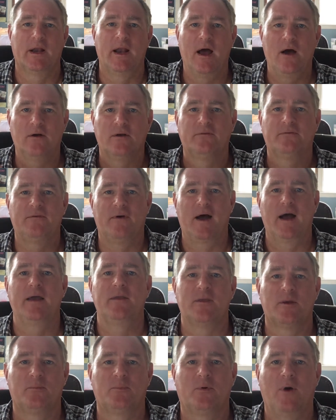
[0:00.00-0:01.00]
and how to
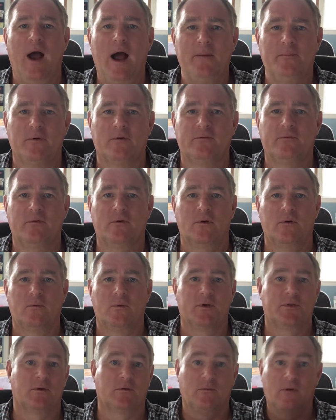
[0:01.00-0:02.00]
find the proper
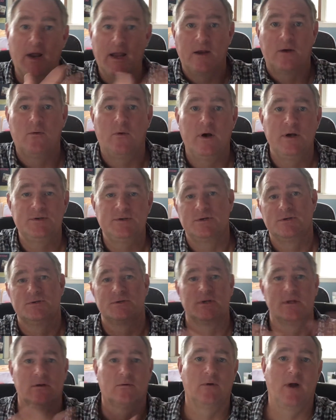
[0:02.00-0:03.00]
food with the right
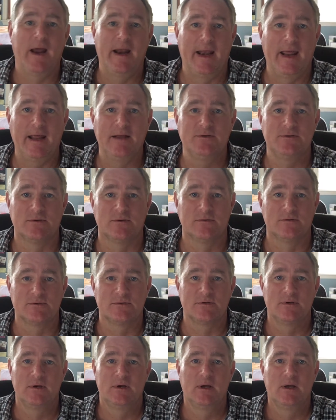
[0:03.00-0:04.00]
questions and the right
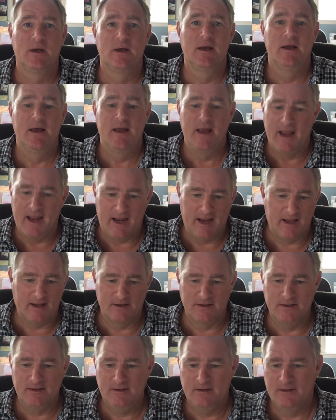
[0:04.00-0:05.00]
answers.
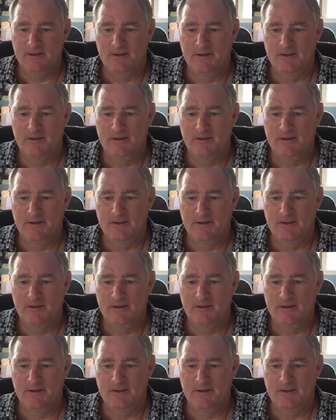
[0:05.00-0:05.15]
And